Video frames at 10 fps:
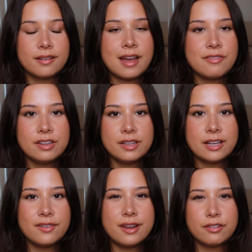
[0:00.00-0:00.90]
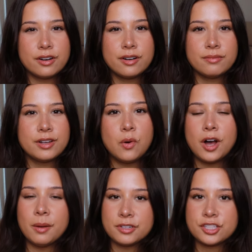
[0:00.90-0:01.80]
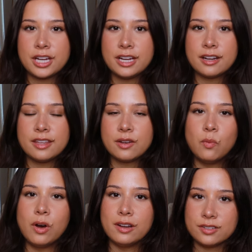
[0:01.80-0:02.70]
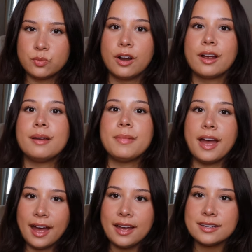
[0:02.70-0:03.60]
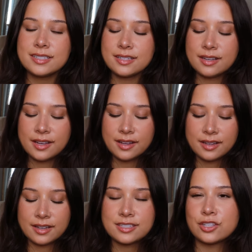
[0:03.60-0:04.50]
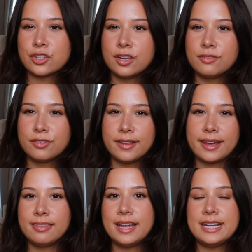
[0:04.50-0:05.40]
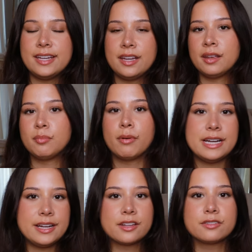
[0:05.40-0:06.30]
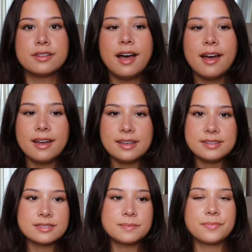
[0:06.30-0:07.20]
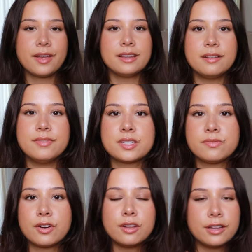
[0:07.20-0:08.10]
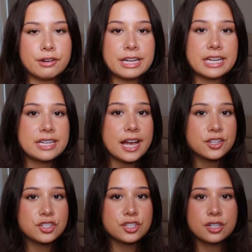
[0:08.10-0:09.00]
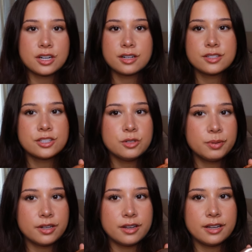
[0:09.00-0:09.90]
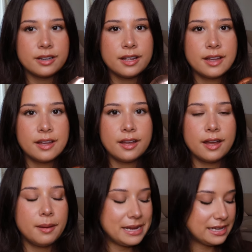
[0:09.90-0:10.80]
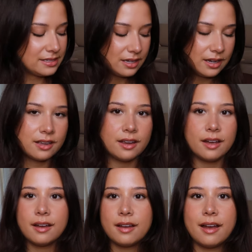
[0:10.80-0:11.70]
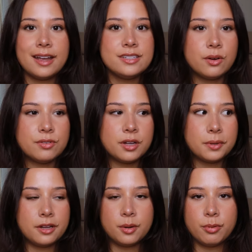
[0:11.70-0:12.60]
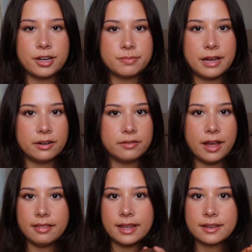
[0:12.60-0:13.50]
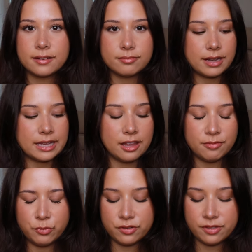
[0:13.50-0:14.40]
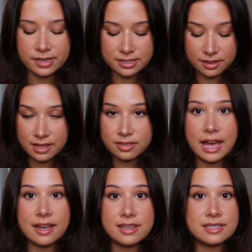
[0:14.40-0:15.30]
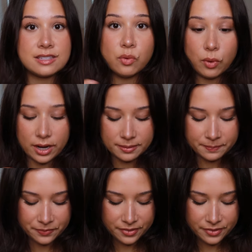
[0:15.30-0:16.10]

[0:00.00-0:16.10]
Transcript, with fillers: I feel like I'll never go up a shade. I think one is where I'm at because it's good for like lightening and brightening under the eyes. I love this for clearing any texture. Super good, amazing. I don't know another pressed powder that like I love more than this. I think that is the one.